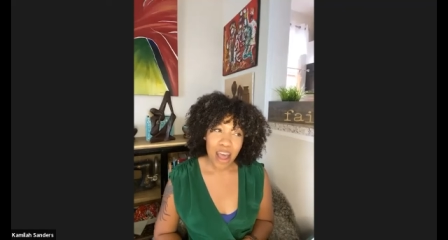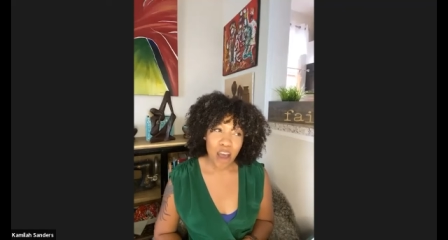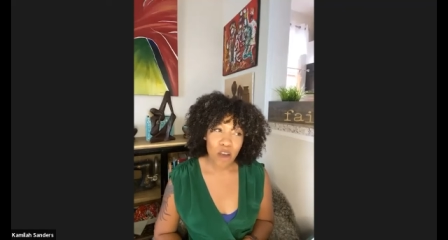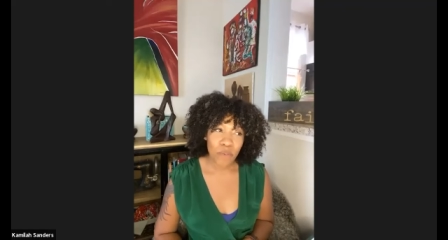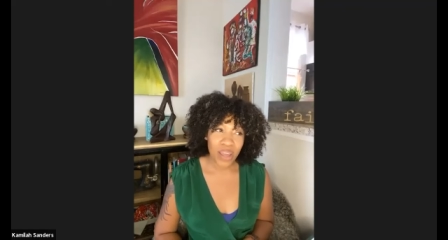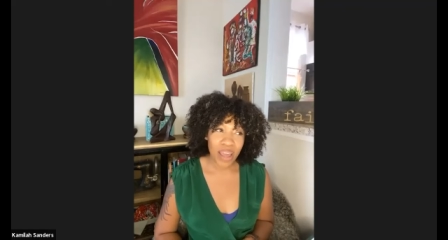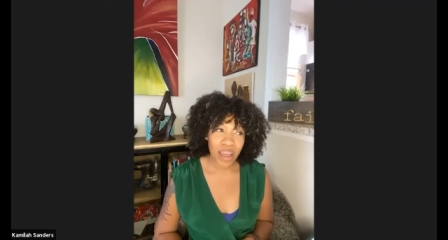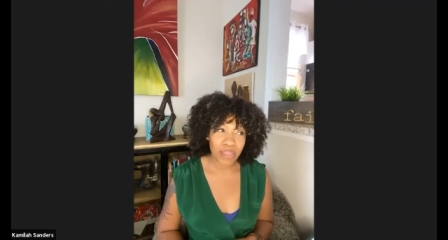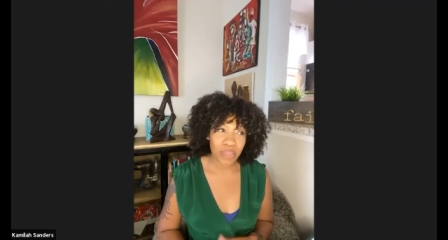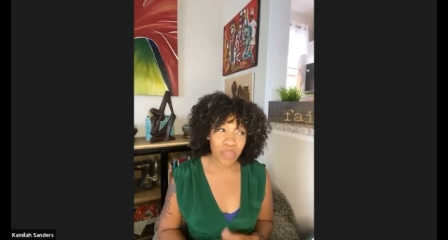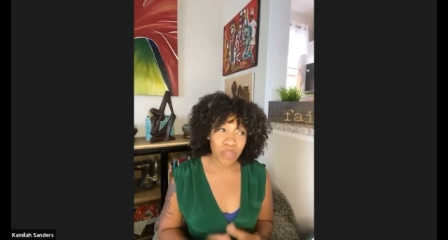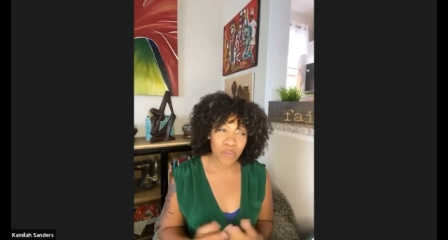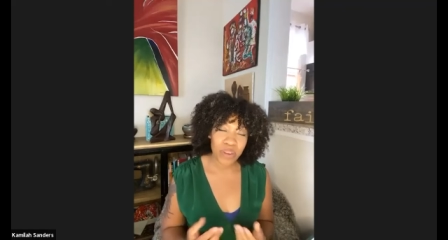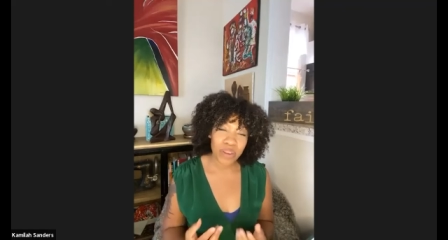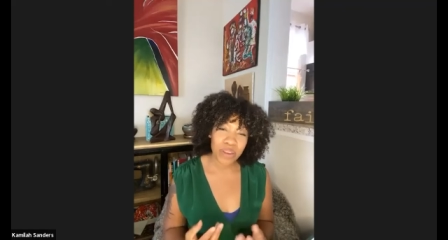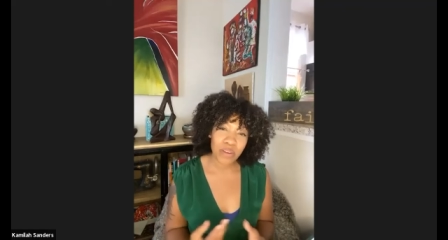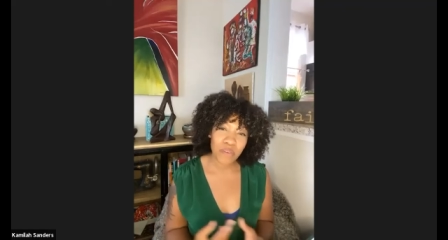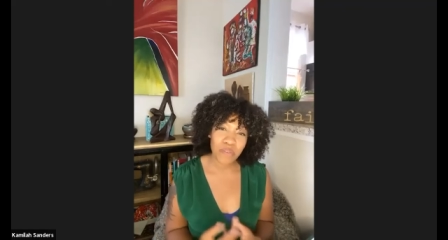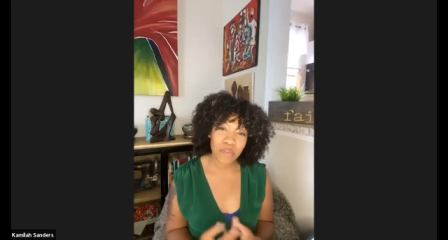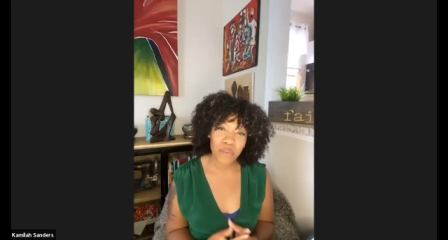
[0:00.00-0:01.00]
We had 3
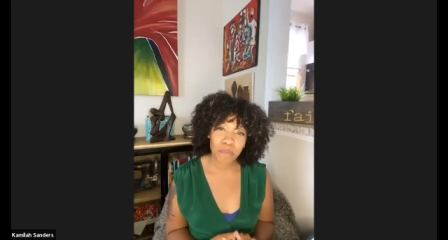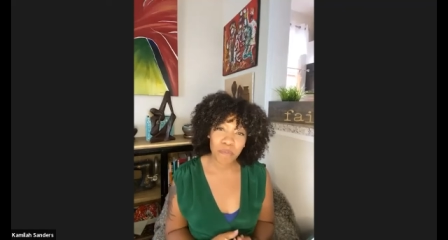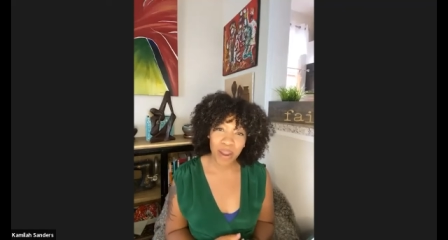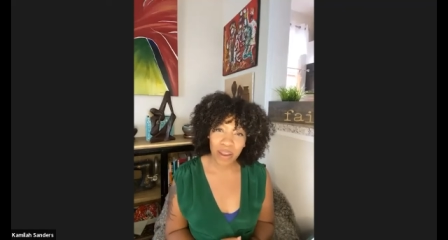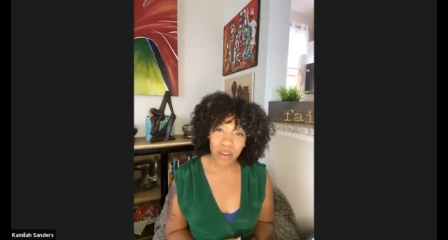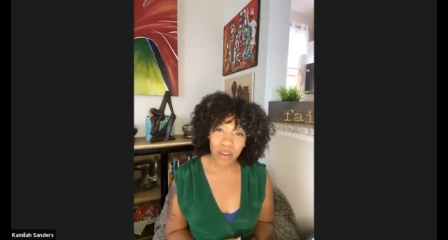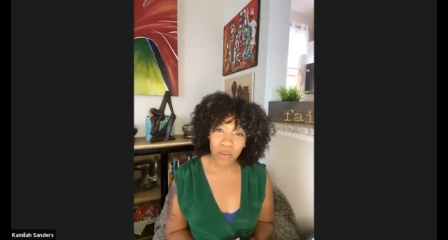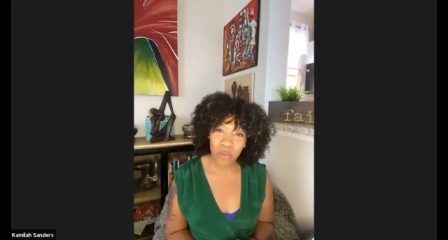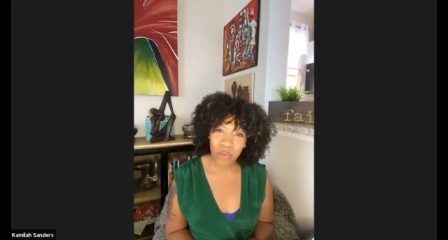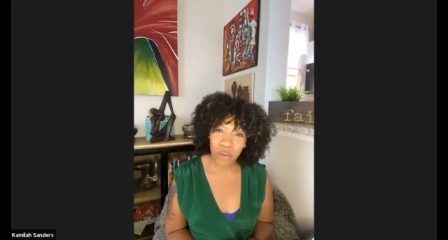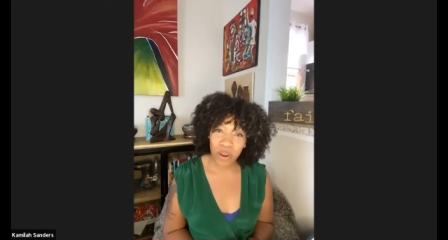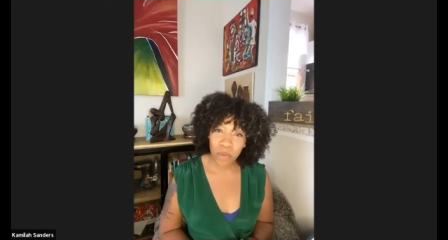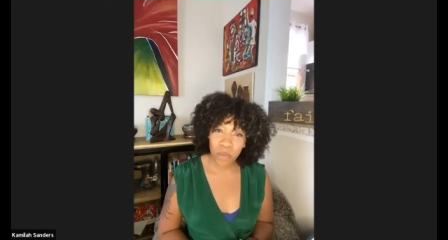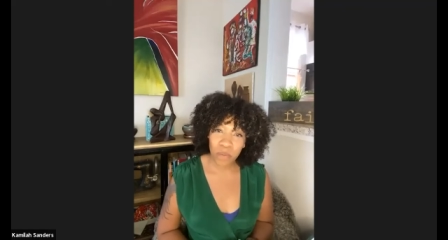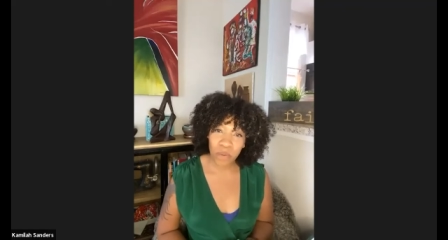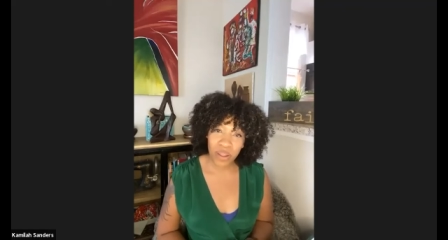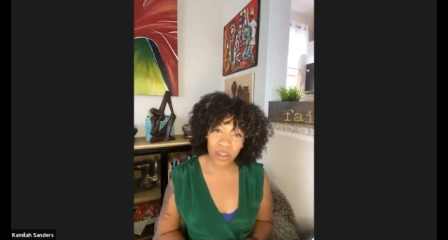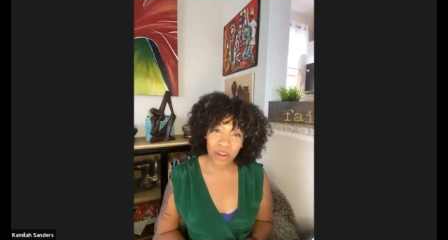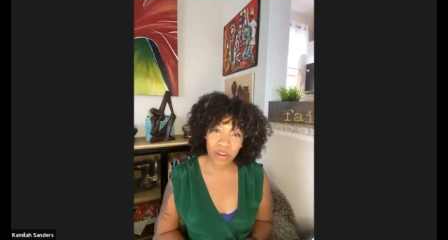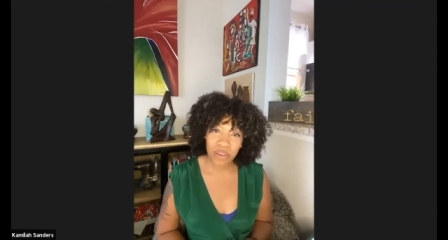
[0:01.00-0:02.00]
different micro grant
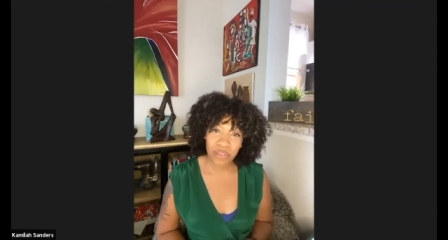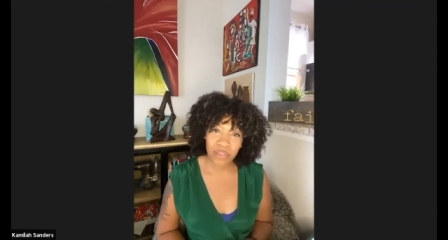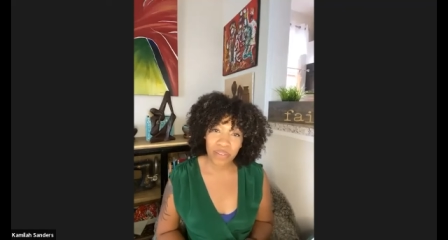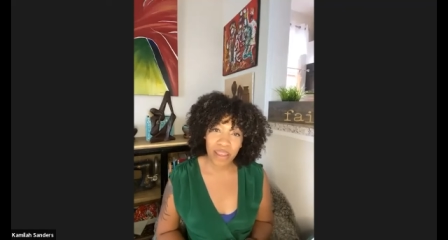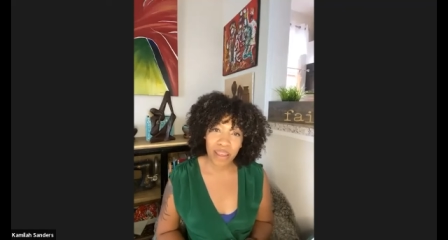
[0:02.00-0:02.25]
winners,